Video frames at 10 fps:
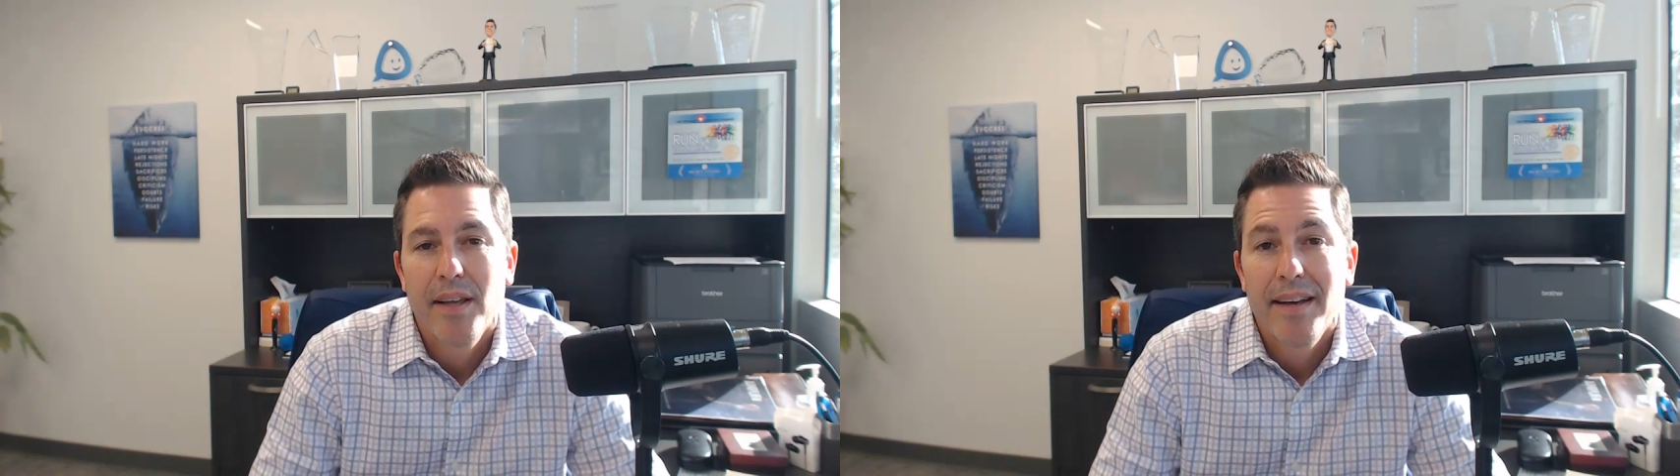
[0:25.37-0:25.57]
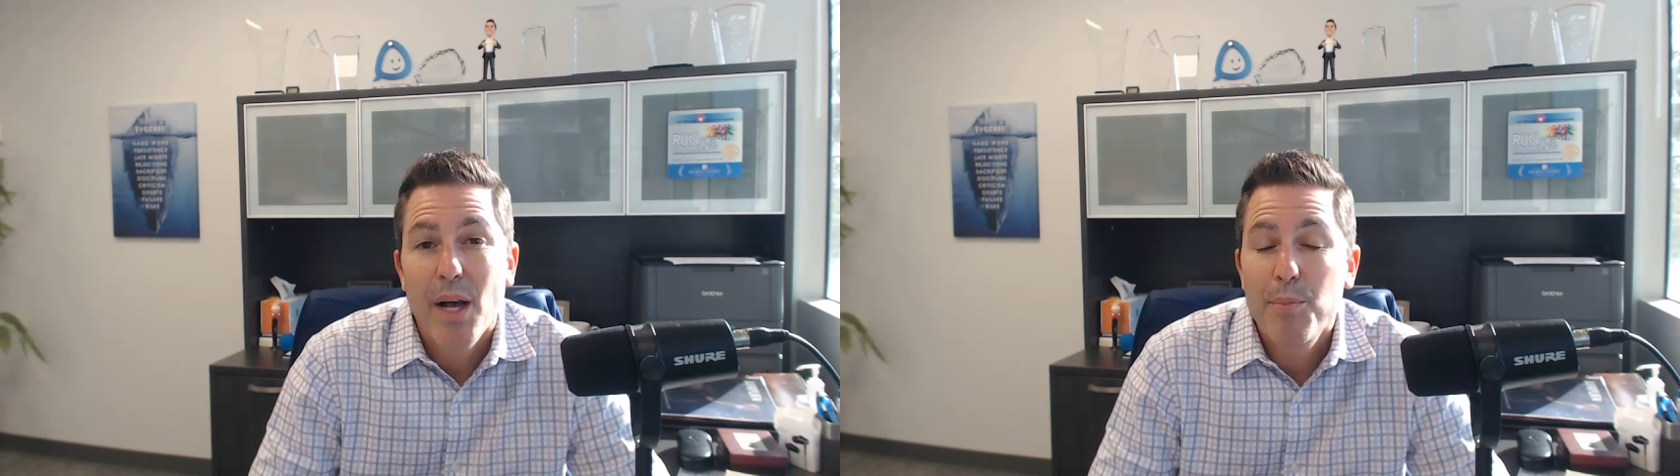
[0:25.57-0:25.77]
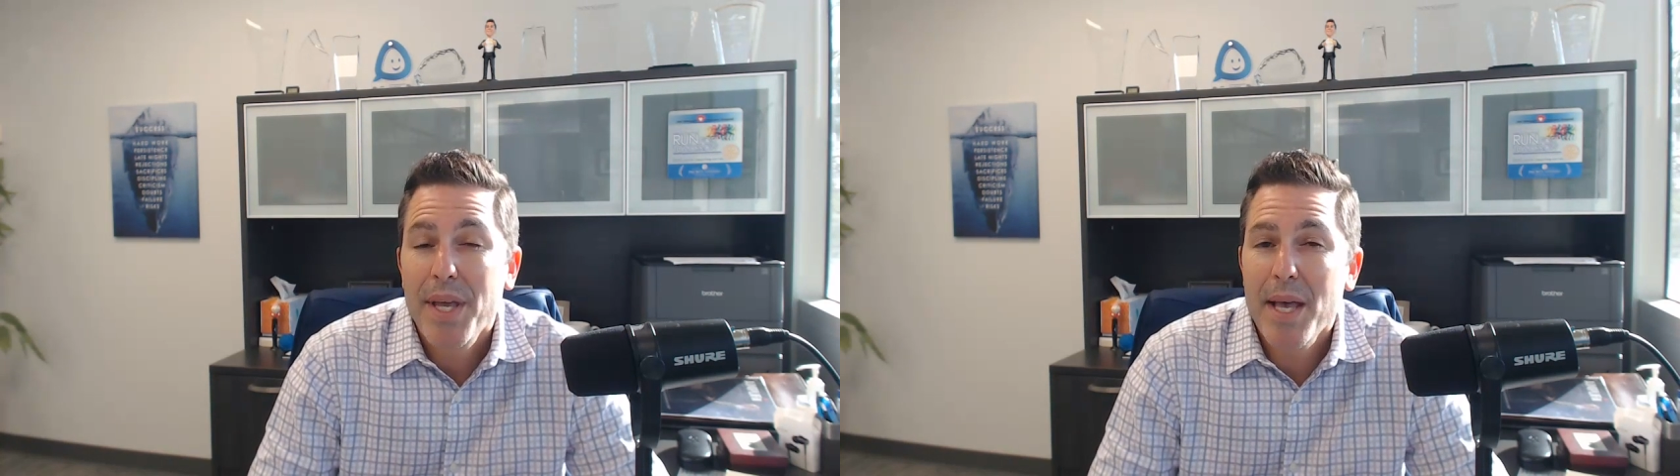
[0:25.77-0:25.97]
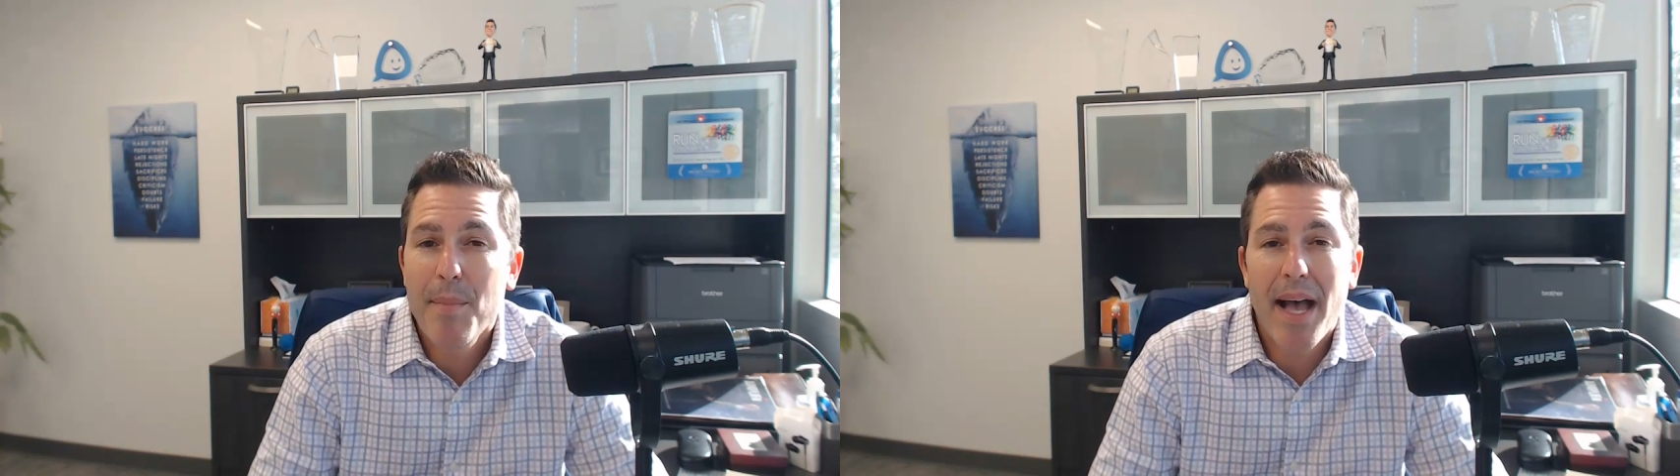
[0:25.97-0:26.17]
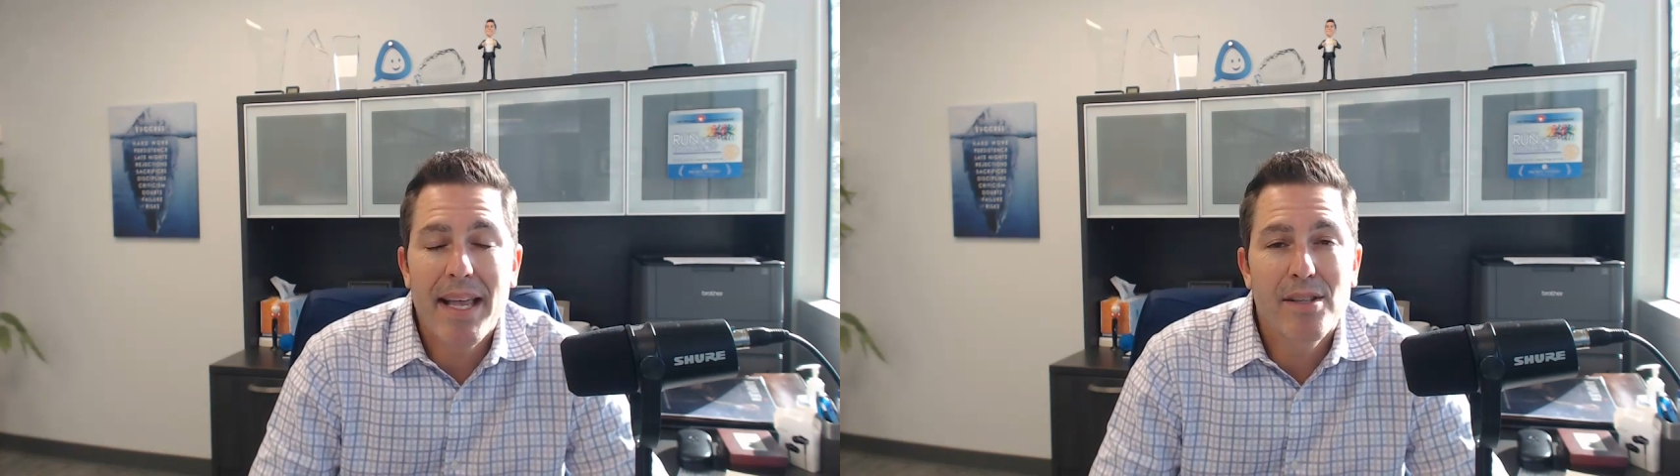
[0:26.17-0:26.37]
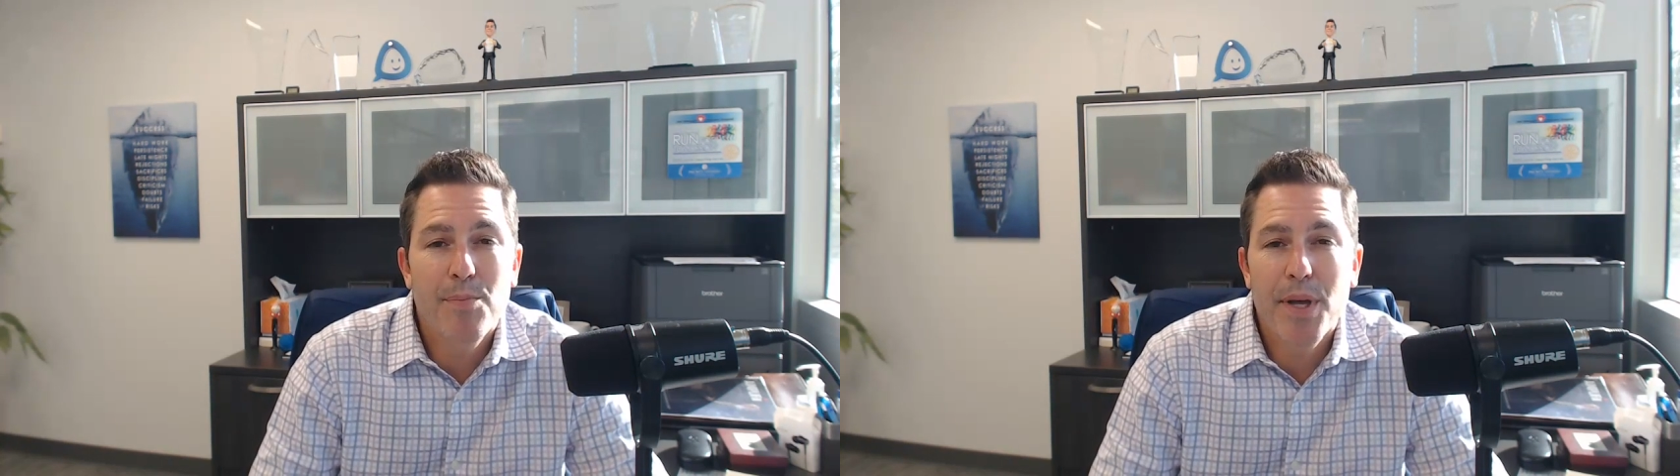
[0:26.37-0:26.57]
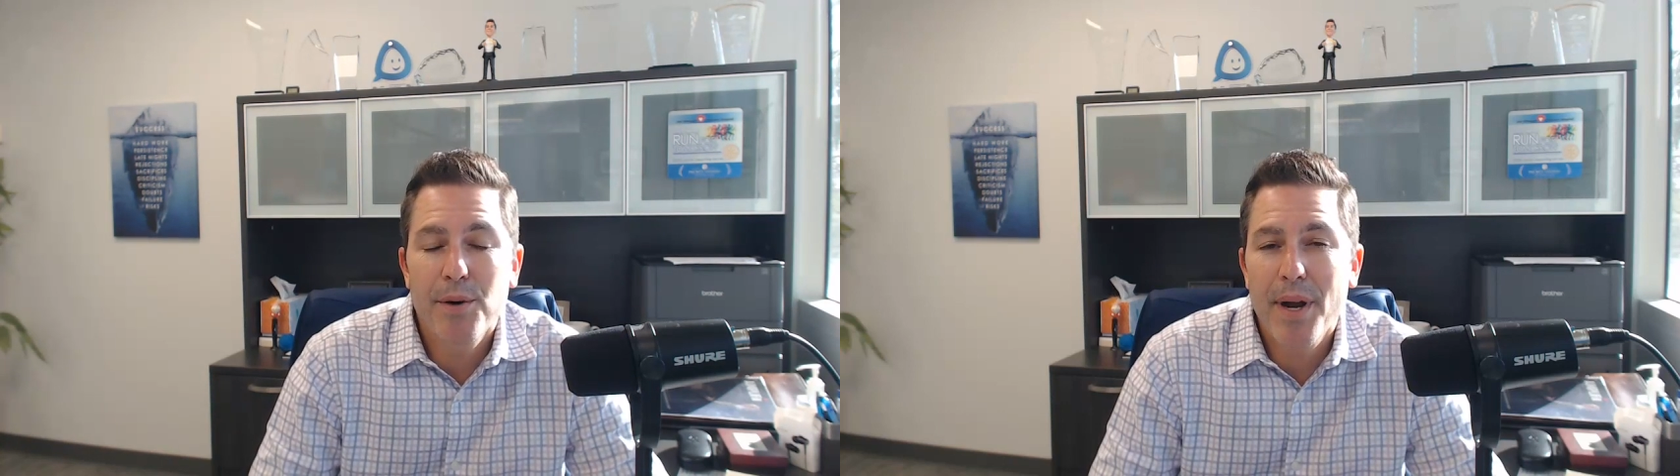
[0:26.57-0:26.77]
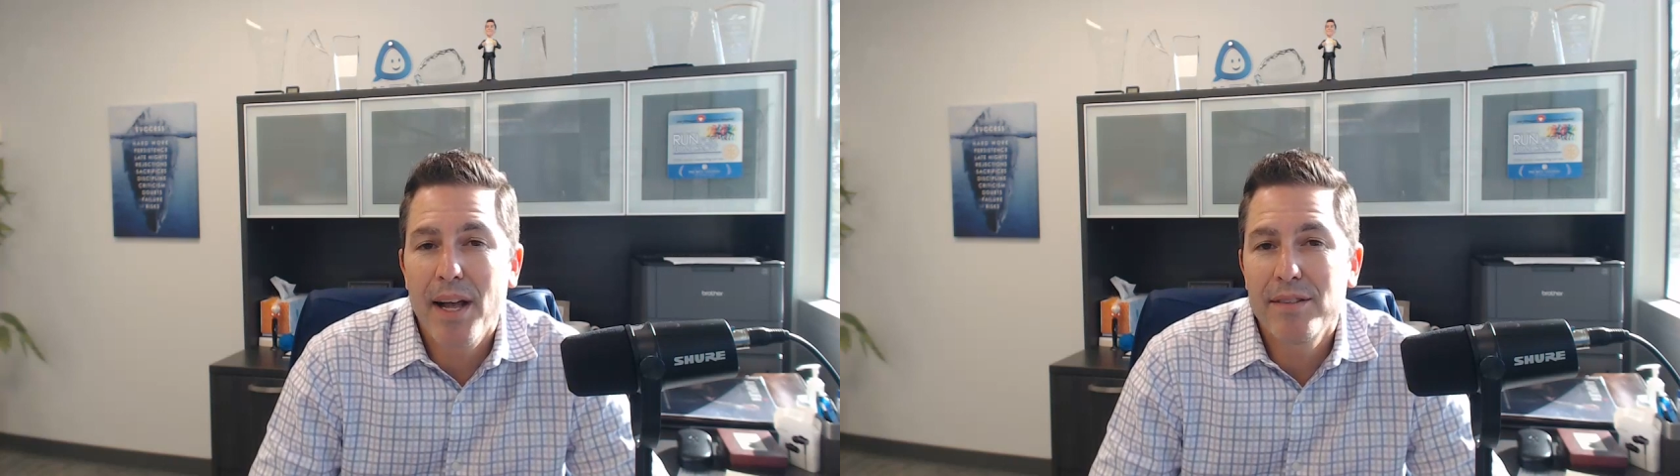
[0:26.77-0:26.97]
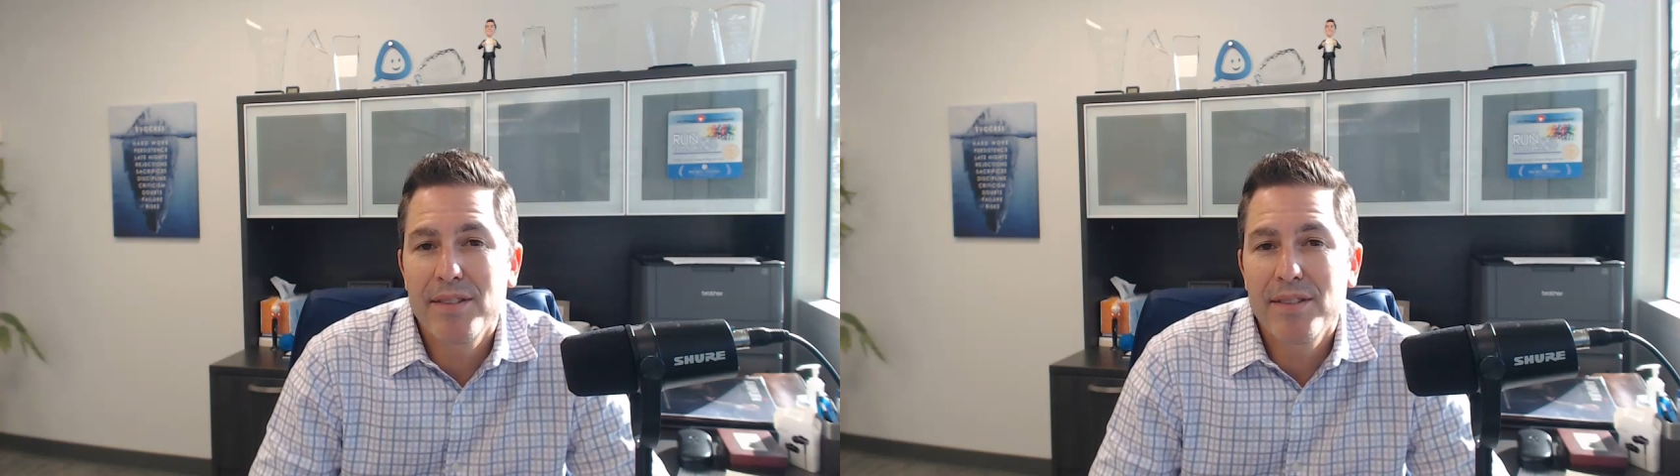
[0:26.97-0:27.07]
Now, PMI has been around